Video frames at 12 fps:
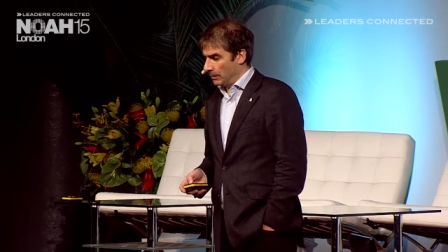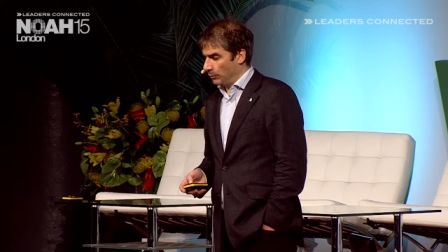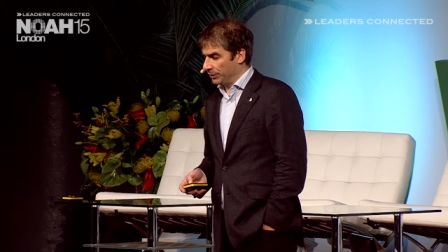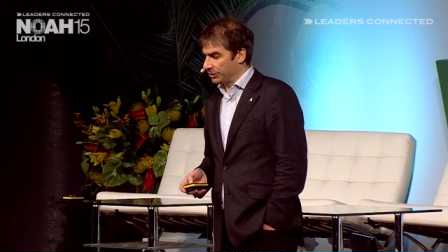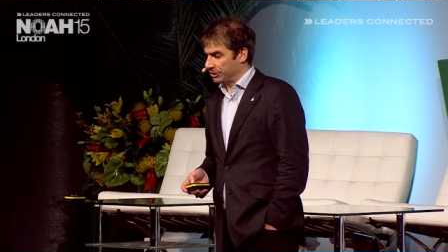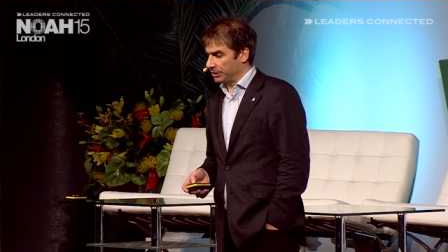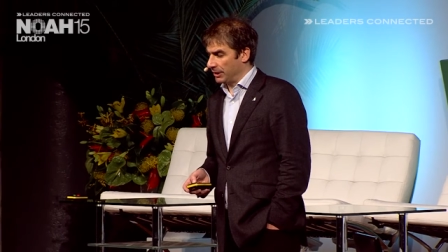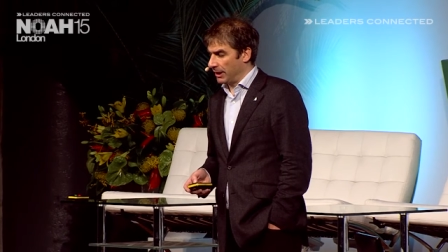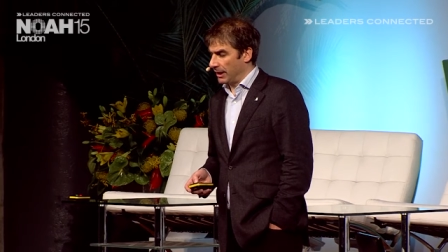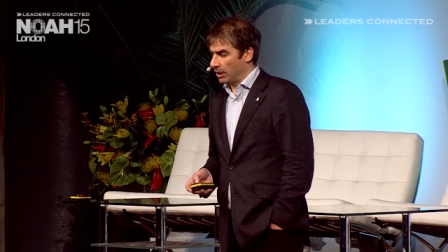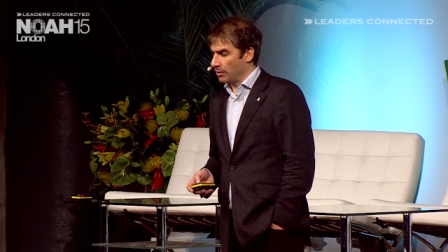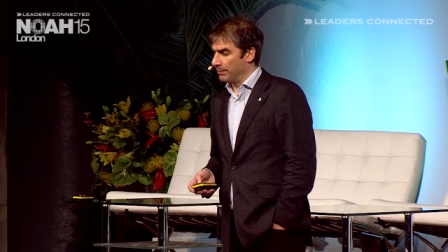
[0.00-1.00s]
which
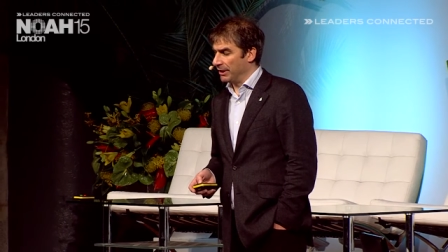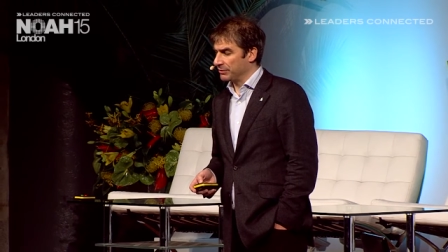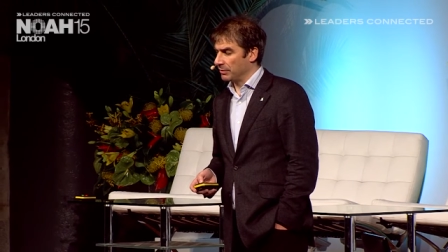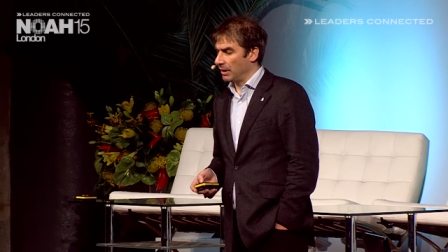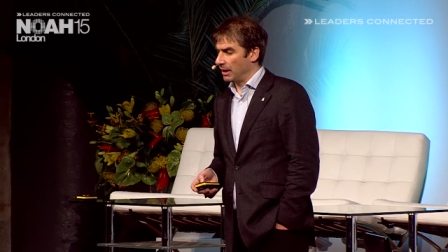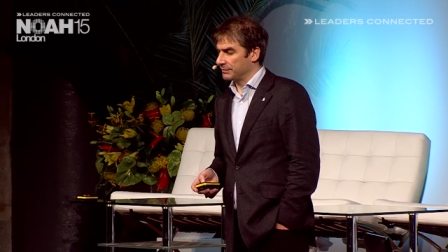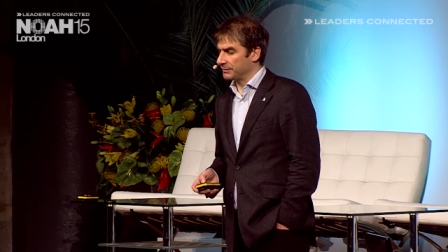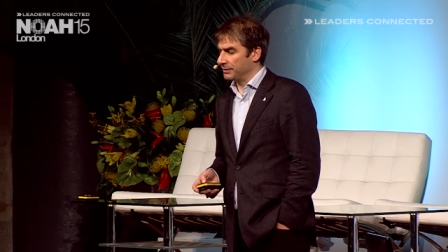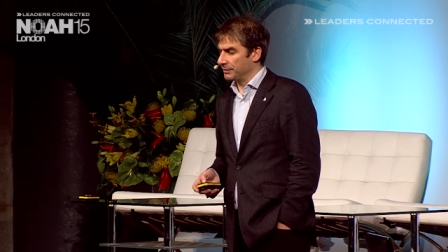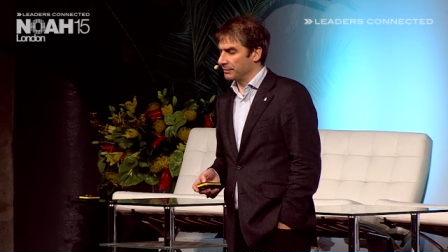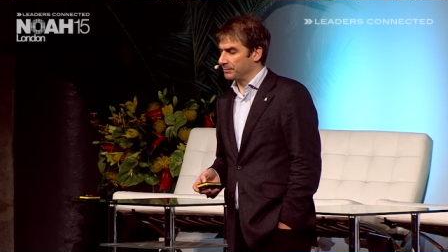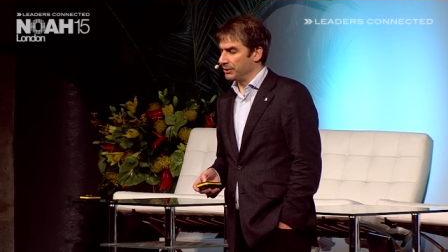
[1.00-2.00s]
compared to last
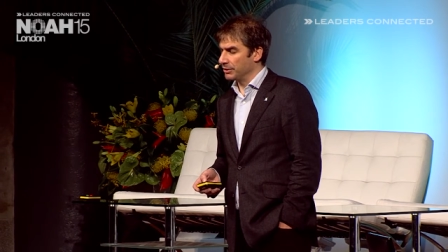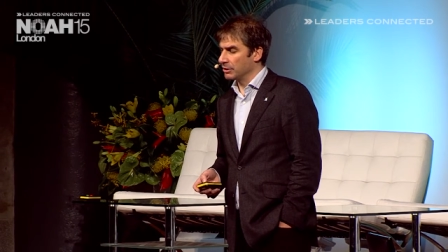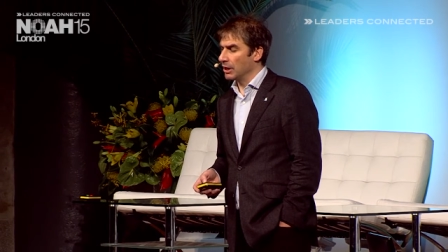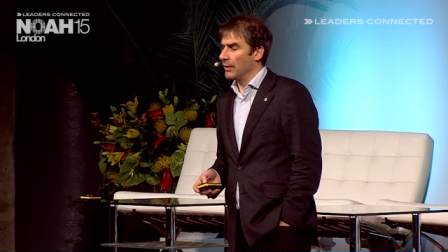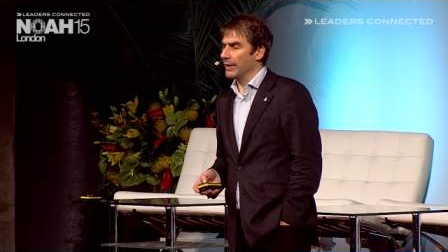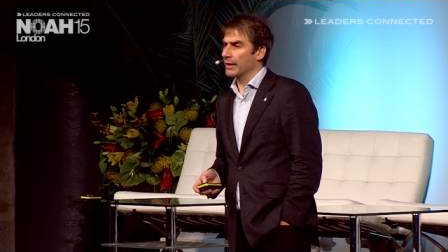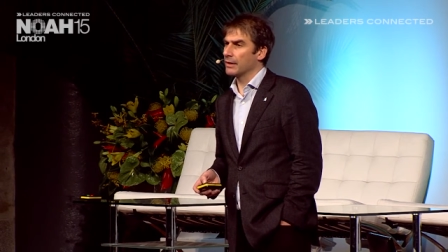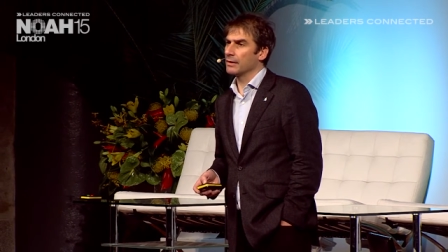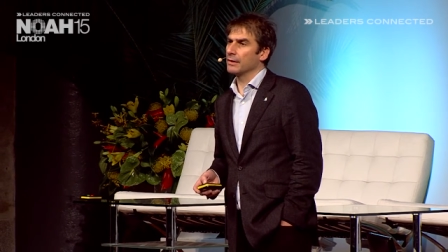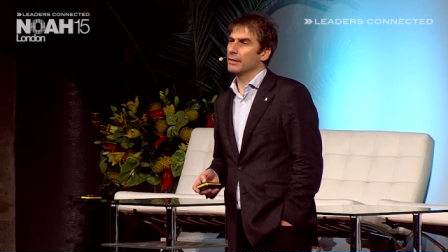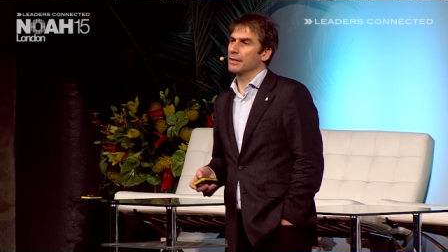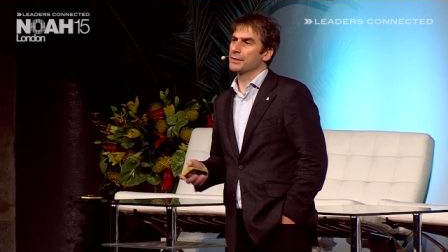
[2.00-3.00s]
year is pretty good going,
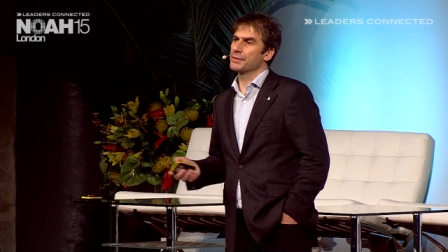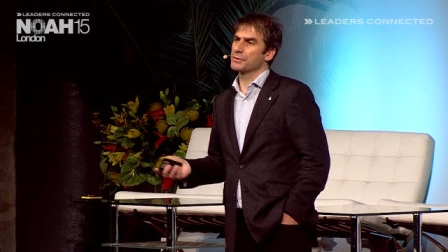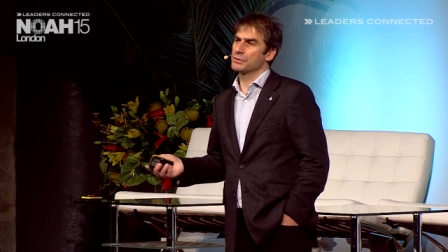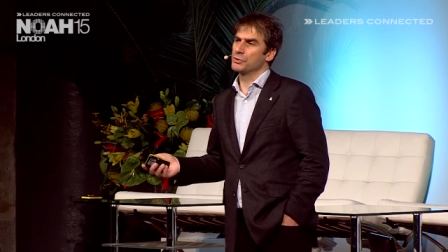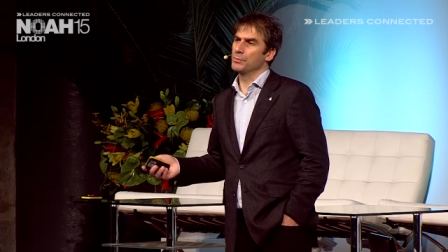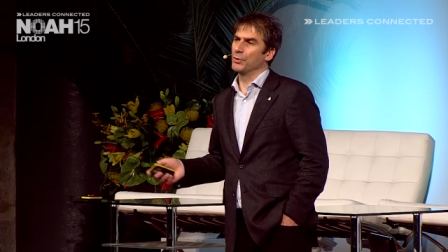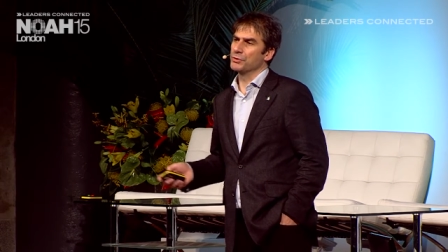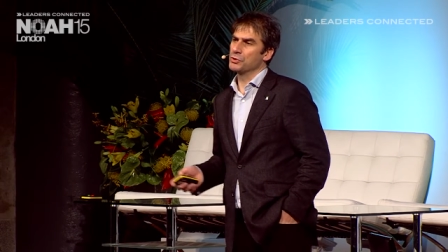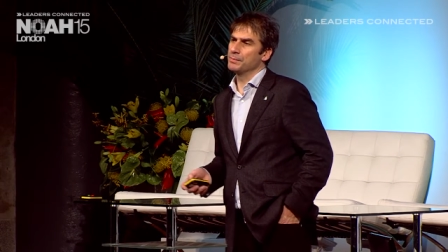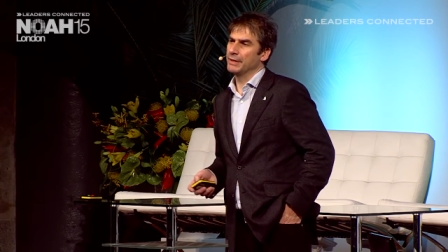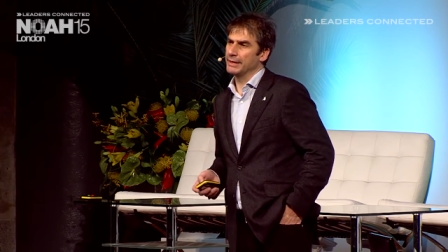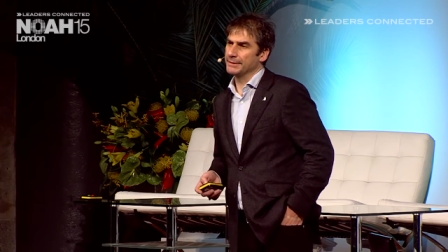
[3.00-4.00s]

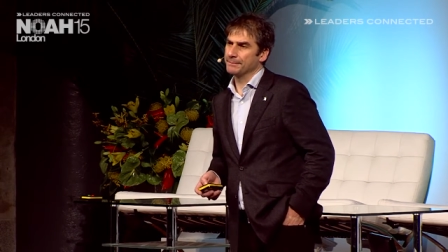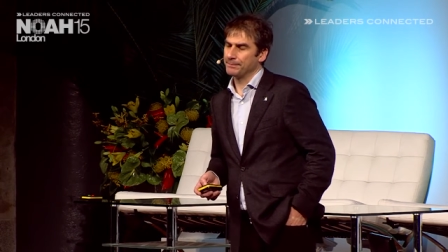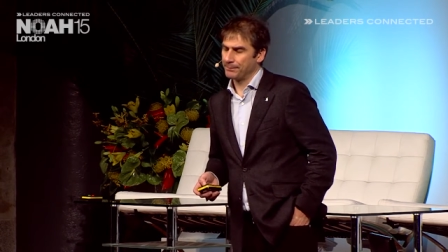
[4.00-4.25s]
2.2 billion.